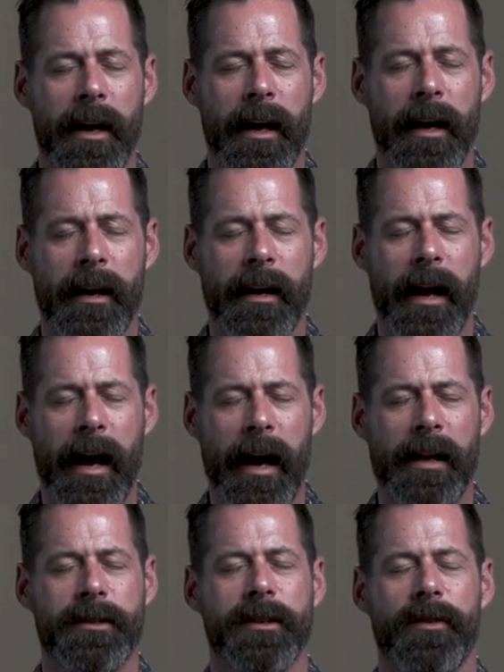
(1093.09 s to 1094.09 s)
and
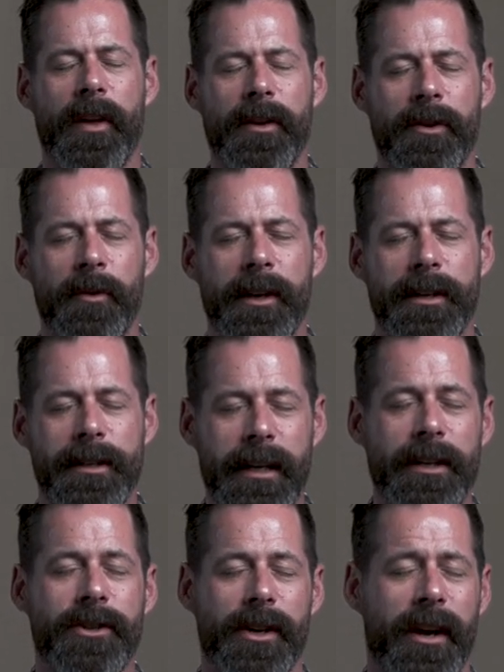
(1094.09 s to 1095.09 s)
ask that you would
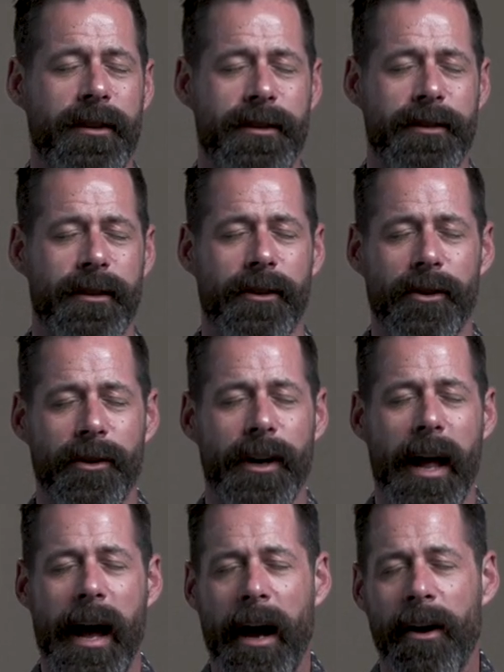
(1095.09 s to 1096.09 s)
teach us,
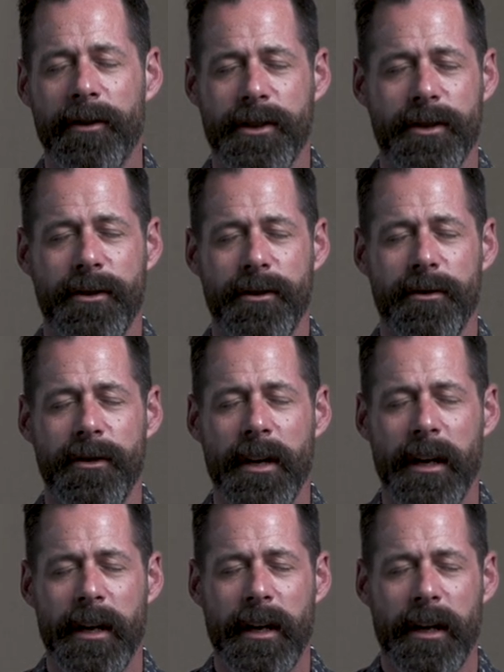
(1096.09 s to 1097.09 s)
Lord, how to
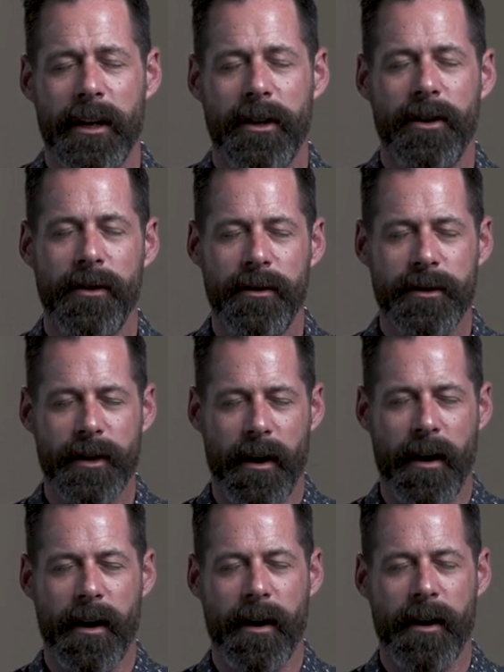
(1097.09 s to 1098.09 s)
use
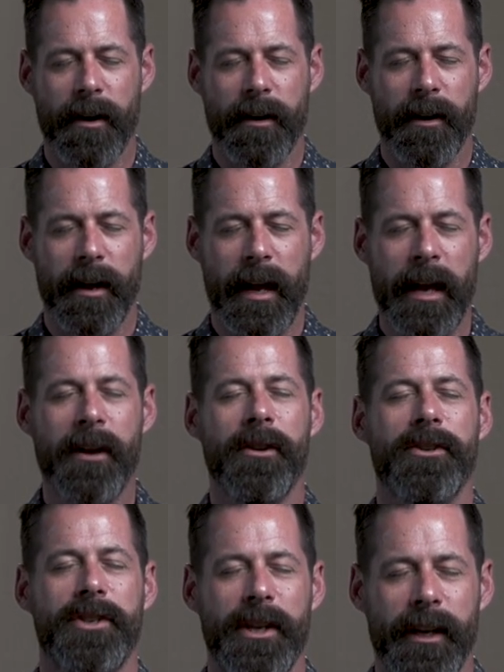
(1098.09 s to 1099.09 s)
our
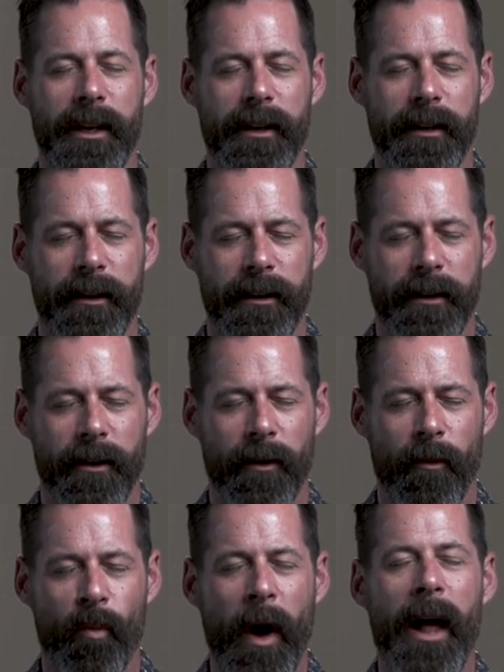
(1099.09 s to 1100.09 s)
energy
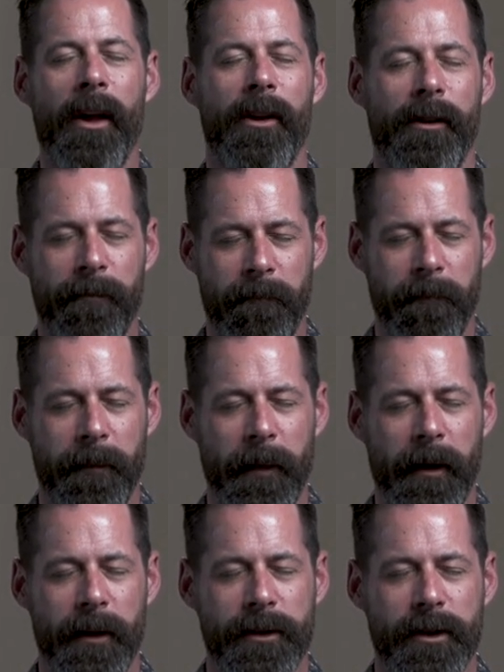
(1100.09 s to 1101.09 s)
well
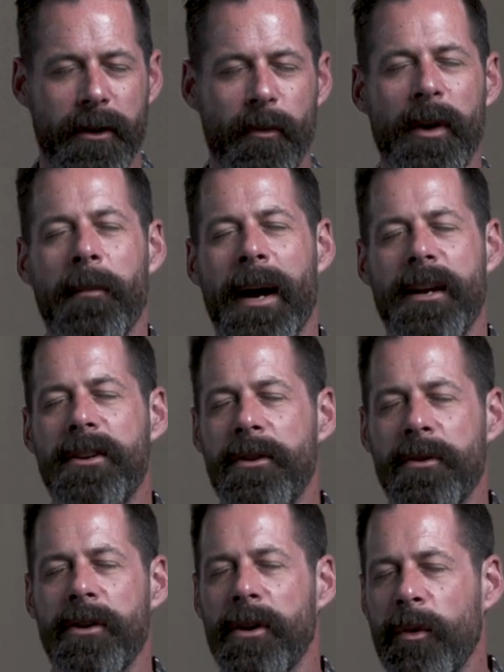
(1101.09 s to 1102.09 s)
so that we might
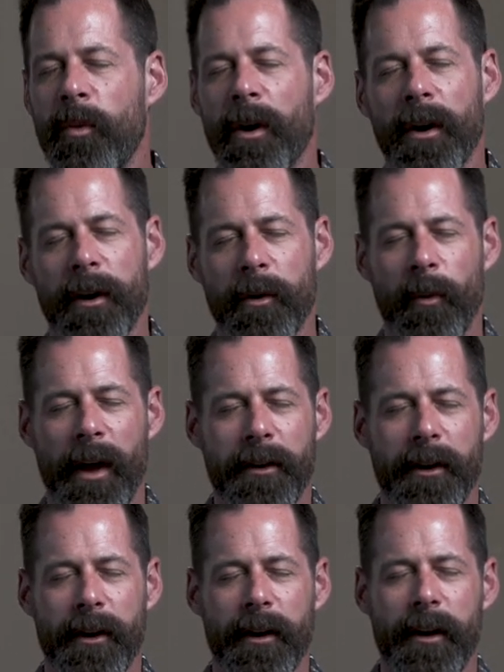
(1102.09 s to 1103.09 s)
do good work,
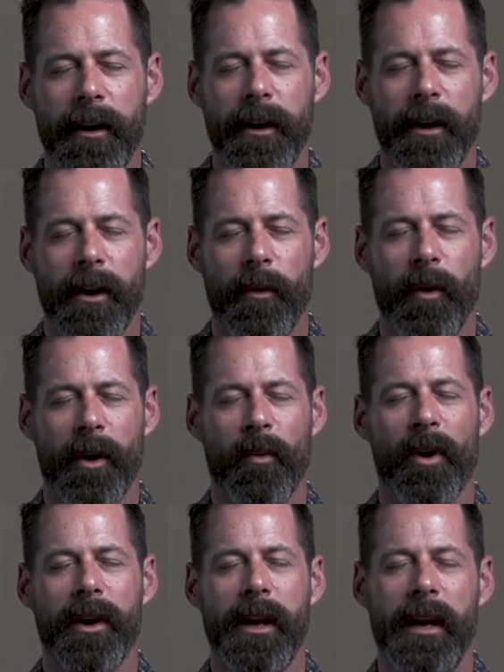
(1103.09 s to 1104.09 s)
whether we're
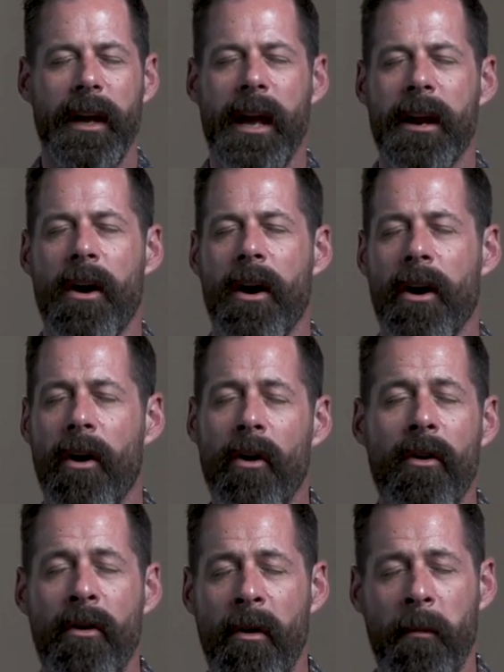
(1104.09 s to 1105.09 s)
working in our
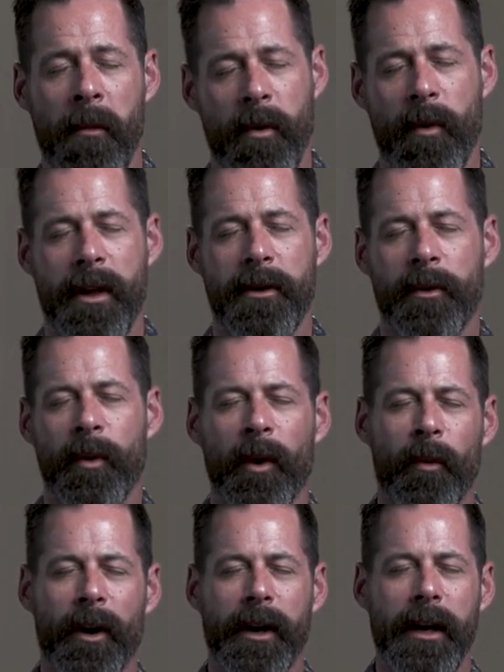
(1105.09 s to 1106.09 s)
home, whether we're
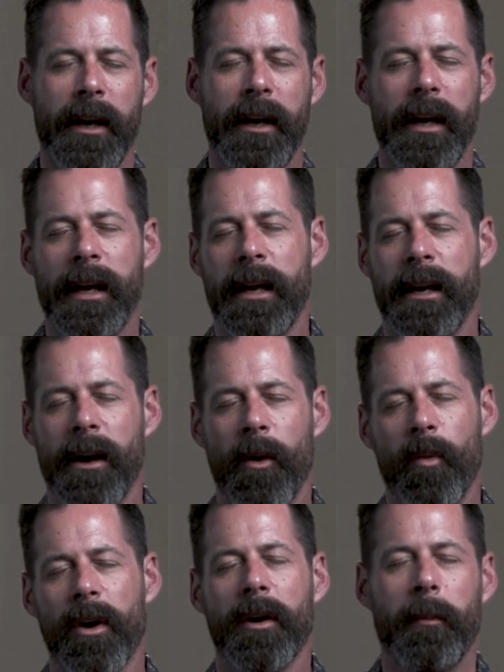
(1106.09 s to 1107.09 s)
working in a
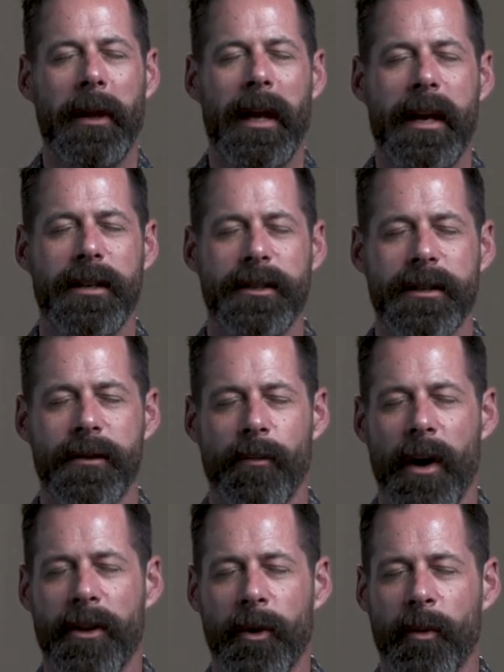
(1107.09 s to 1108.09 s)
workplace,
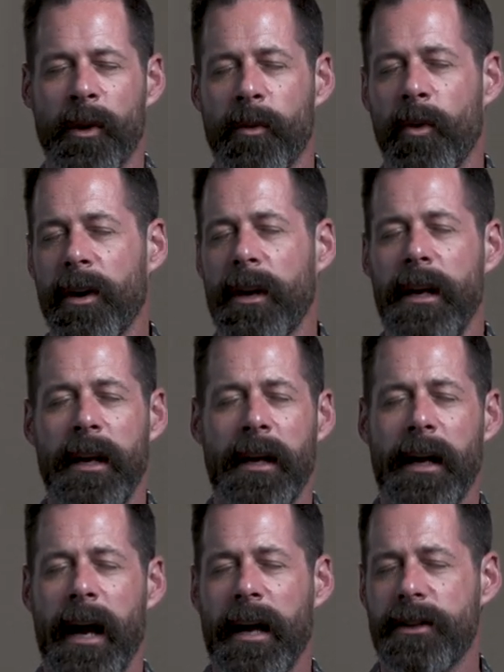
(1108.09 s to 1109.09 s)
whether we're
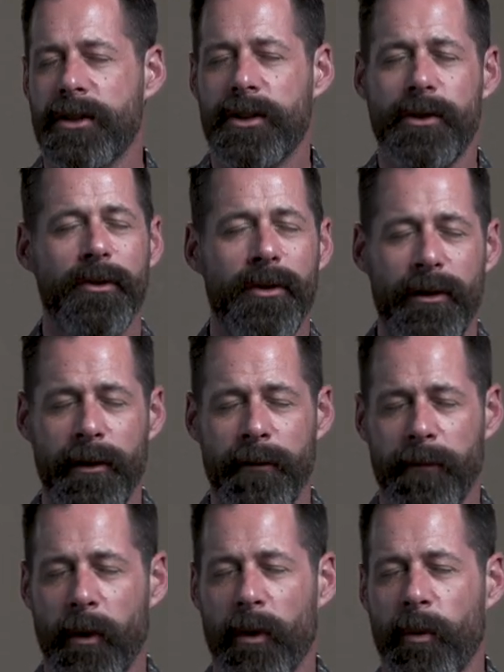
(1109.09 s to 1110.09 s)
working at
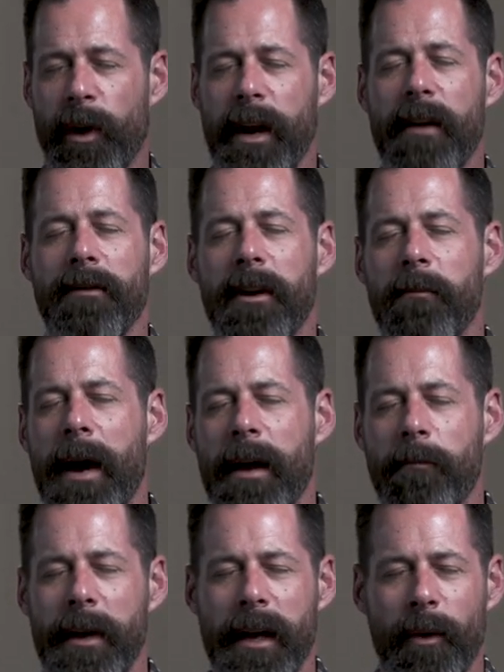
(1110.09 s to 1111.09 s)
school or whatever it
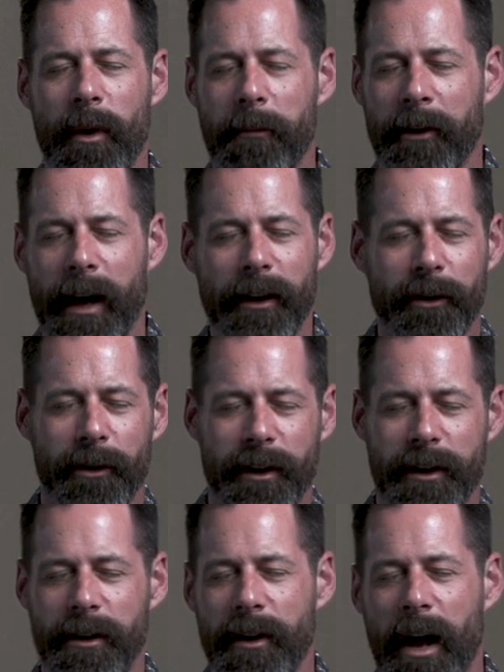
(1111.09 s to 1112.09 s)
might be. We pray, Lord,
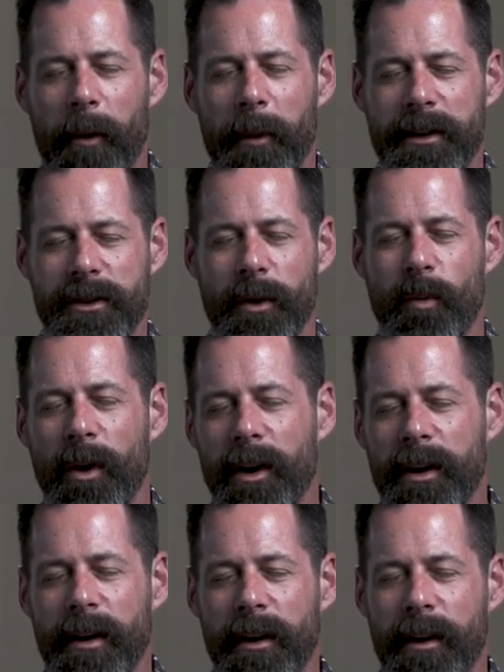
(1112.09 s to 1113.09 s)
that you'd help us to
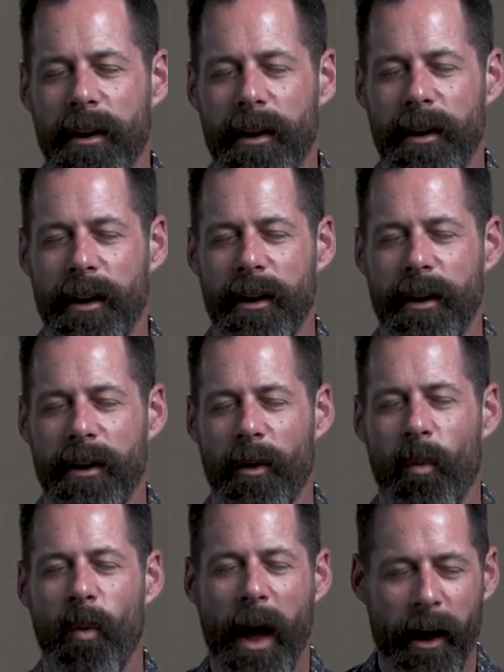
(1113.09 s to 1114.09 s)
work
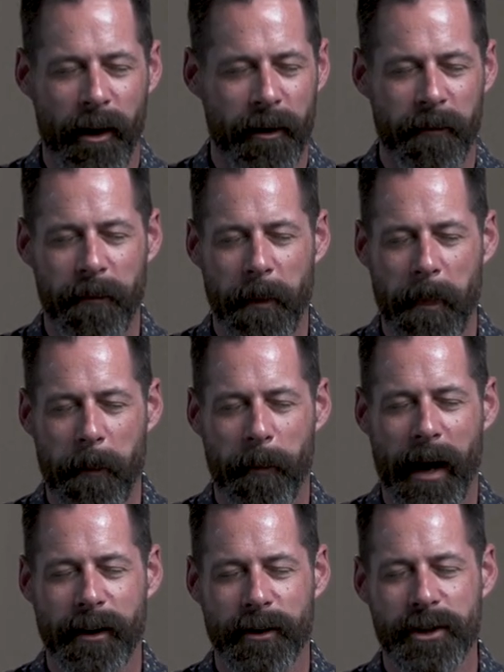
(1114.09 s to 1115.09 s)
well
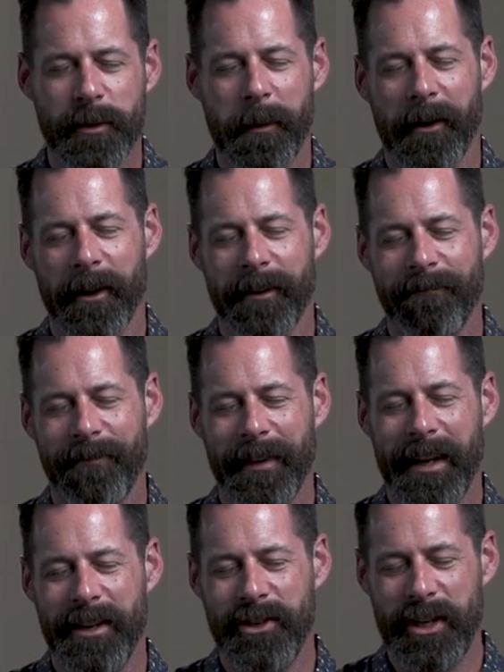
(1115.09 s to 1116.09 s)
by your Spirit.
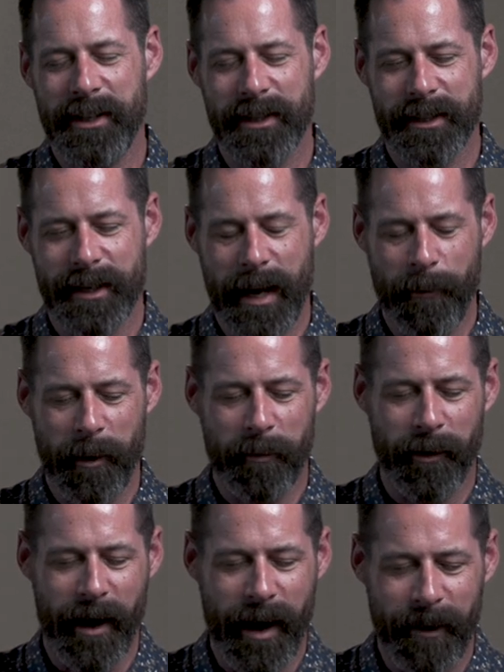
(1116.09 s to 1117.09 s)
In Jesus' name we
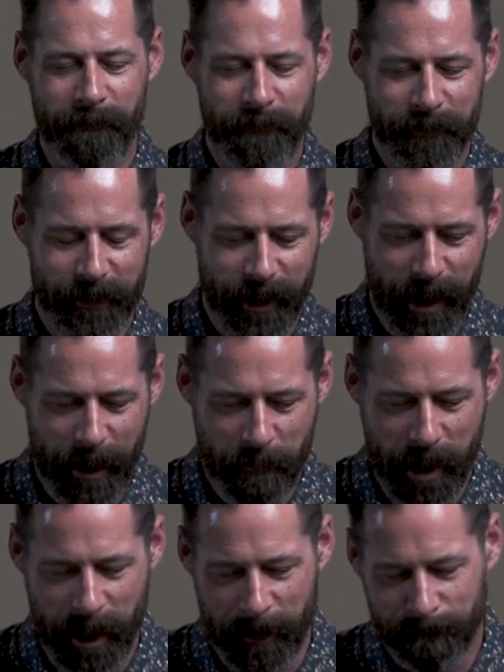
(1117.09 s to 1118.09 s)
pray,
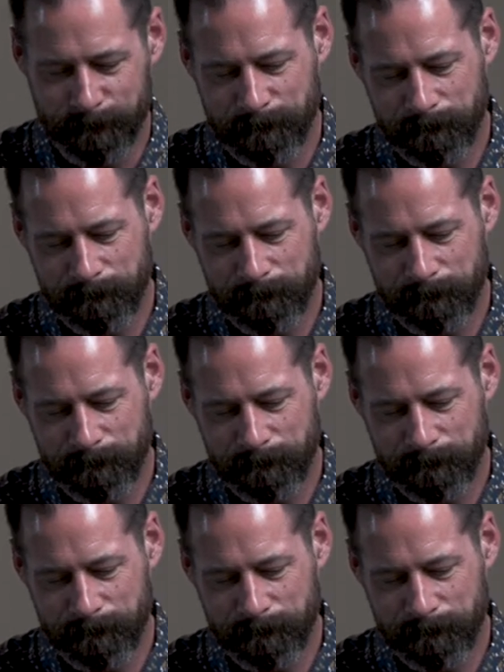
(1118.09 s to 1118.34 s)
amen.